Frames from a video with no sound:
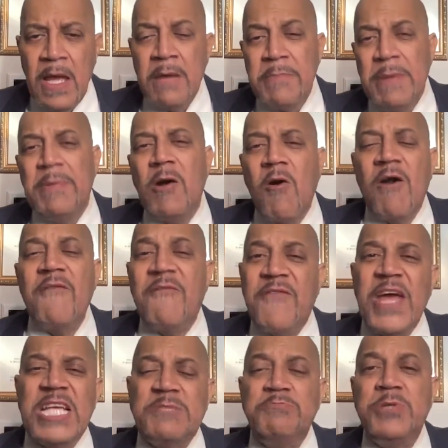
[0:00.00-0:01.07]
People go on
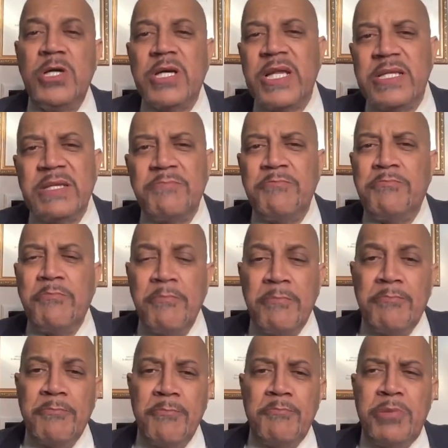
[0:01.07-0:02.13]
Facebook and
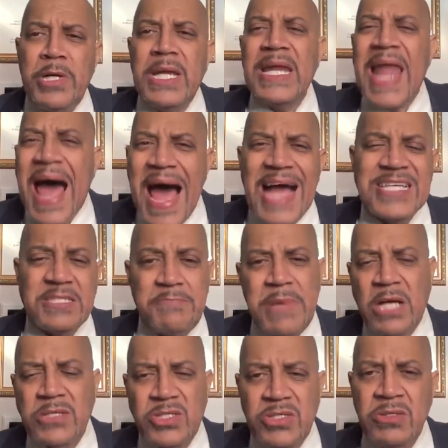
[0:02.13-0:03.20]
put lies
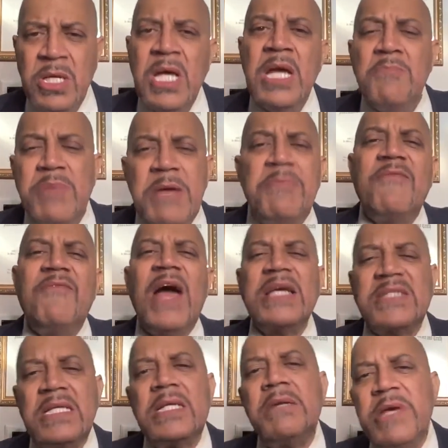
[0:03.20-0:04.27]
about you. People have
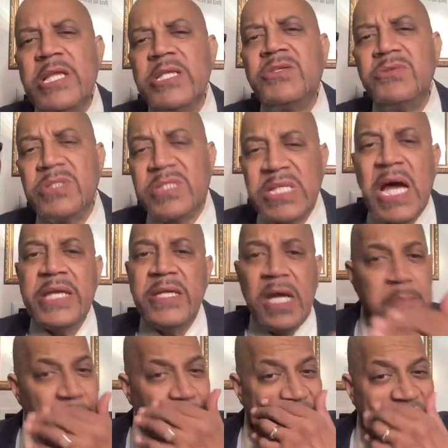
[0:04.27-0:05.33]
actually committed suicide. Young
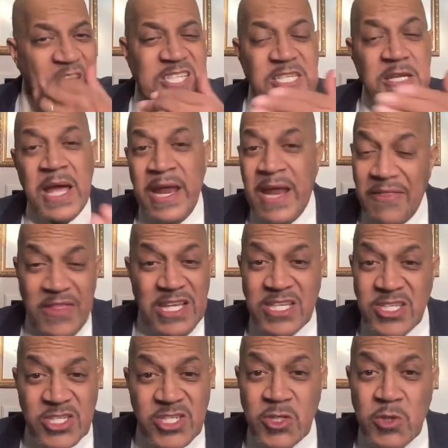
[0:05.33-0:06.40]
people have actually, and I think
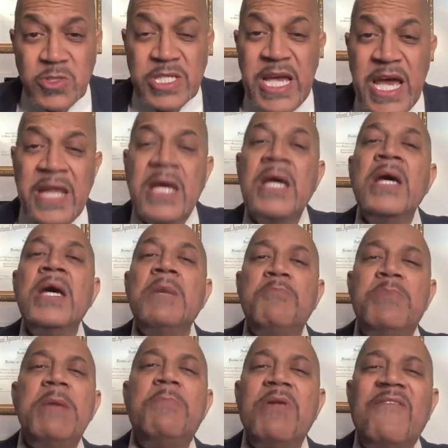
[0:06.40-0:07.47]
this is so sad,
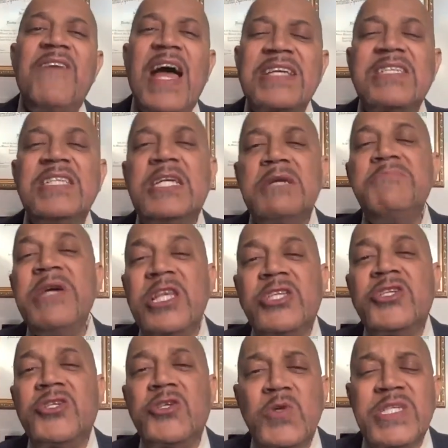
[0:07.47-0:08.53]
people have actually committed
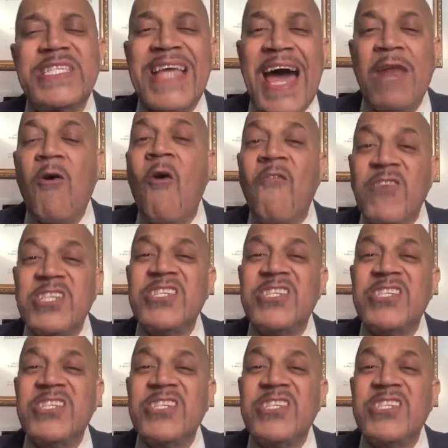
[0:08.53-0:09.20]
suicide over